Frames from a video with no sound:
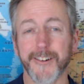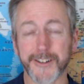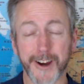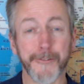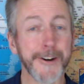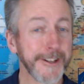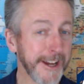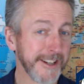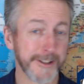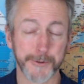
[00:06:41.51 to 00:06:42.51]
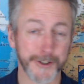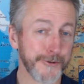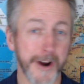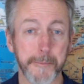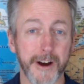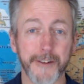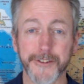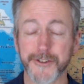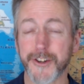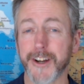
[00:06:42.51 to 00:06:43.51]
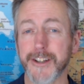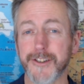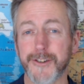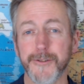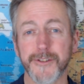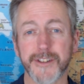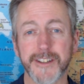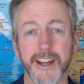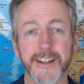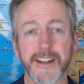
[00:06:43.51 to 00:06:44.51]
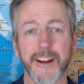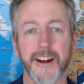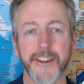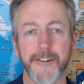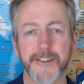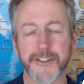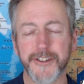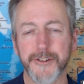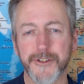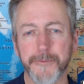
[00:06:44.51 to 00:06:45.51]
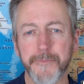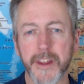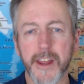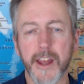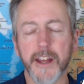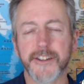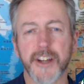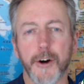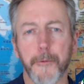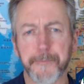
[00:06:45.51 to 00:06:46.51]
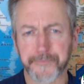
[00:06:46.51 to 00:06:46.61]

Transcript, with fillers: covered in case there was a drop-off in Chinese students attending their institution. So